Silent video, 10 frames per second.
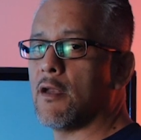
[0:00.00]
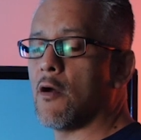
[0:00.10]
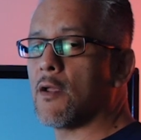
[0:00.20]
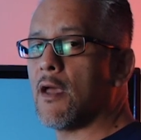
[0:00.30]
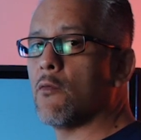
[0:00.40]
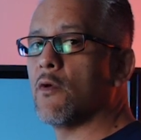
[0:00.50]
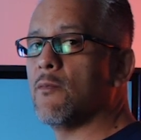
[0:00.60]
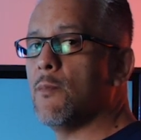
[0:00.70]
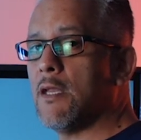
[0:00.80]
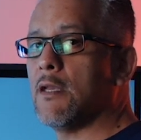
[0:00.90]
Now again, with
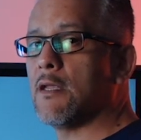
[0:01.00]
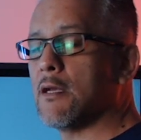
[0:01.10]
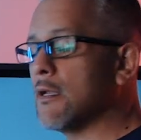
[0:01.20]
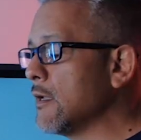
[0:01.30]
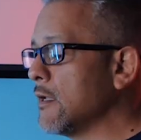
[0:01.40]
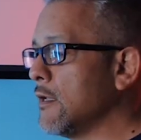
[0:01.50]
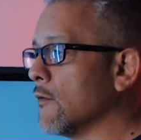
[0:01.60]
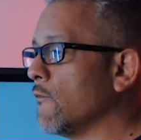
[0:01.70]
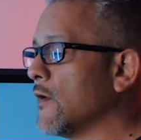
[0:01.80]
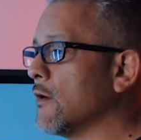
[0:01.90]
median,
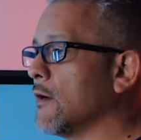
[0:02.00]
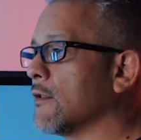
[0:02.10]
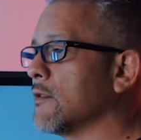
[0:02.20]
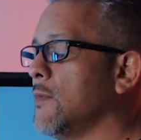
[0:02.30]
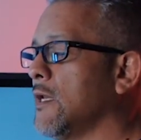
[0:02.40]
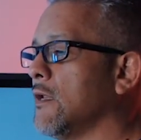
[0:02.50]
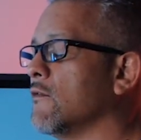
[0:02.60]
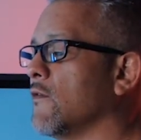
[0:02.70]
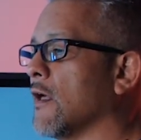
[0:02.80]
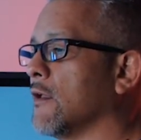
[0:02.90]
figuring out the
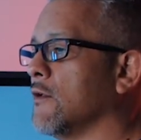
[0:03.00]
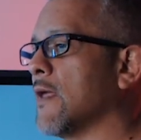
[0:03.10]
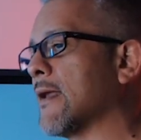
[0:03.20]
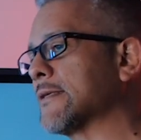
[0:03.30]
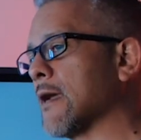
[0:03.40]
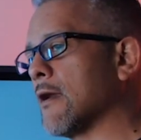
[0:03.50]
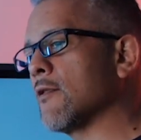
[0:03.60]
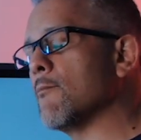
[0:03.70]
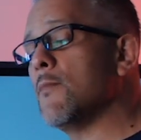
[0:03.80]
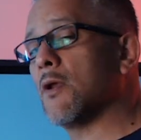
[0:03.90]
median value, that is kind of
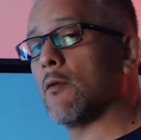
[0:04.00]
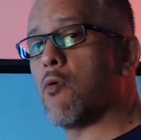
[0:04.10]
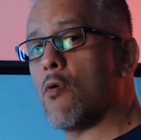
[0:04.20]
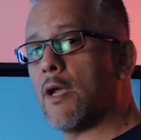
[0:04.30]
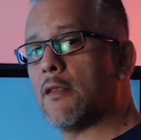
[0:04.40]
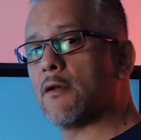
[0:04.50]
the middle point.